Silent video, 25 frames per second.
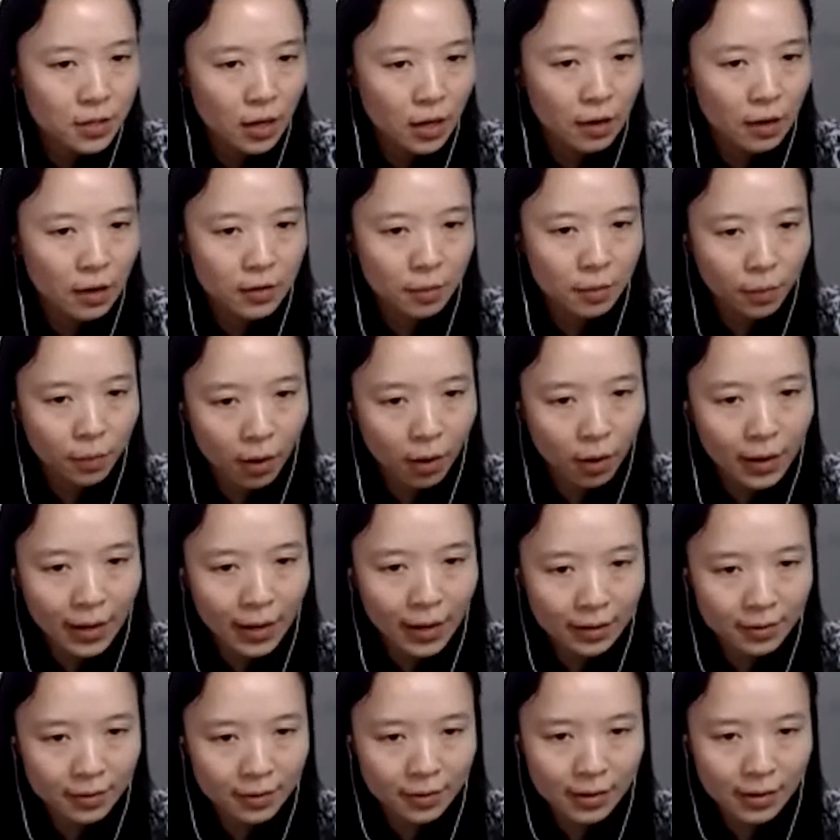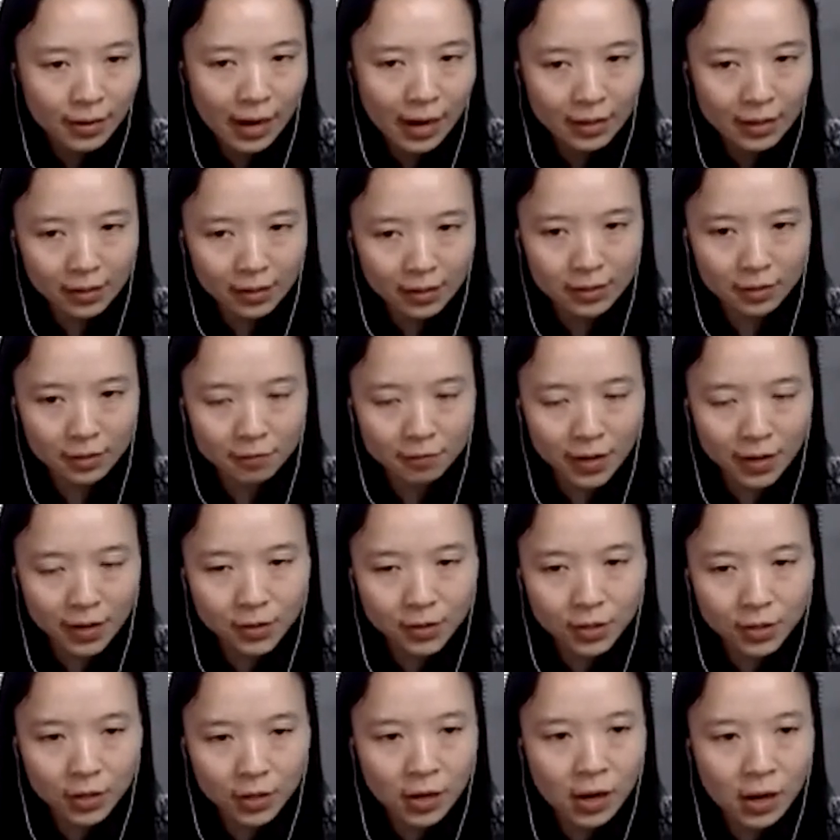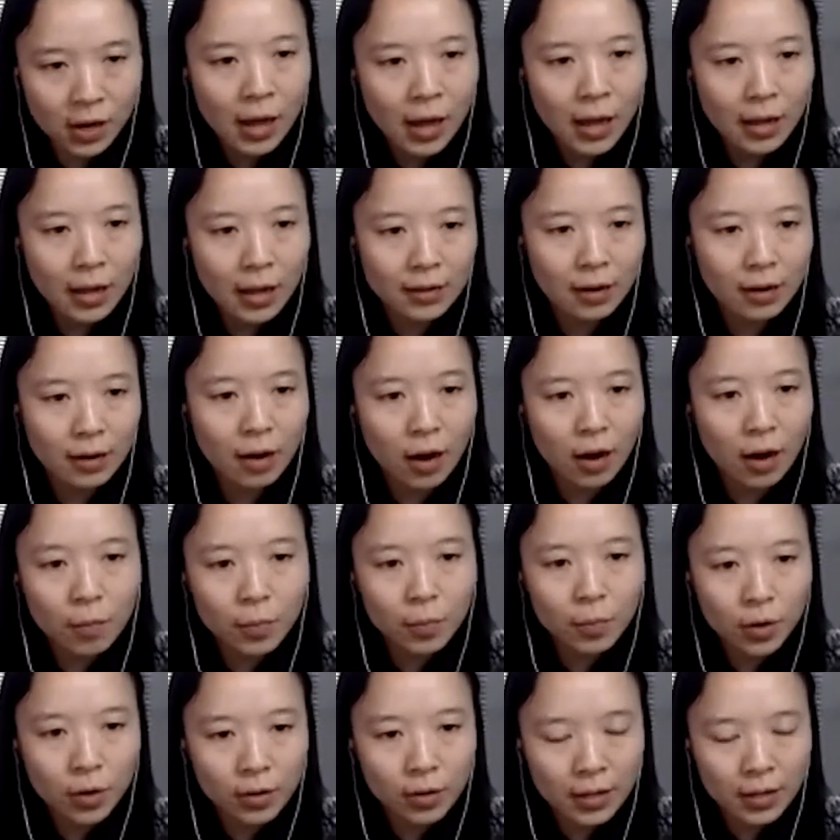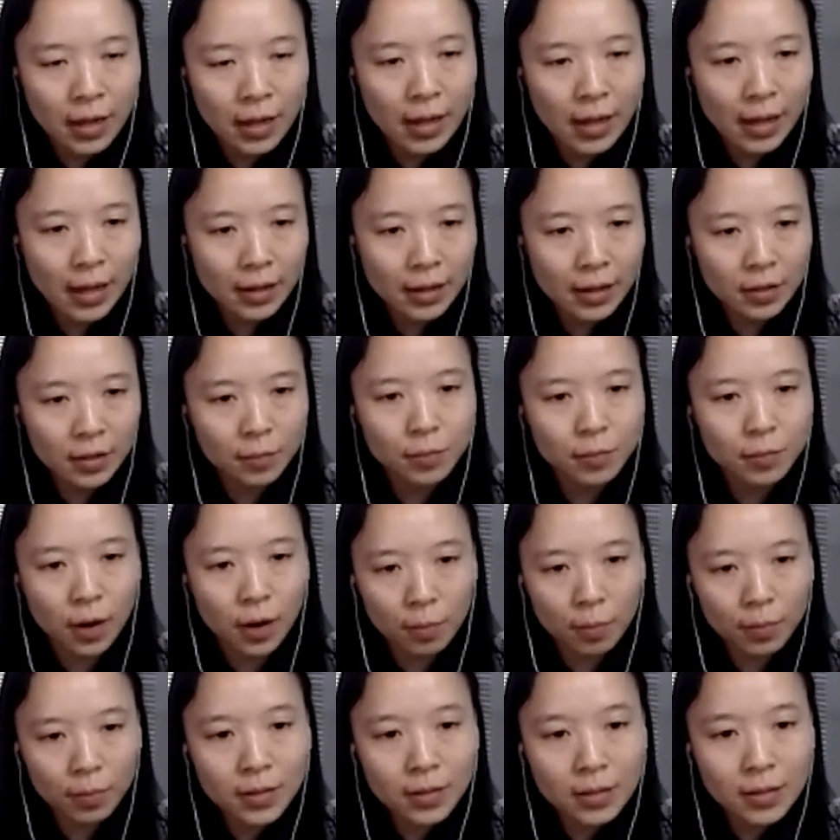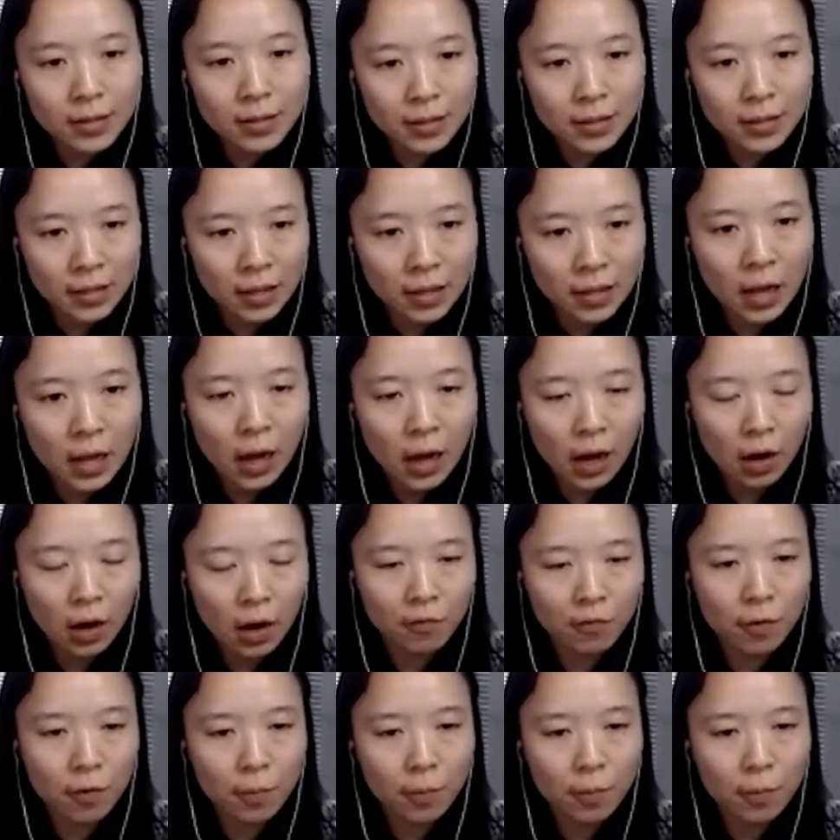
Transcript: of the ball handler and the defender, and our output is the probability of a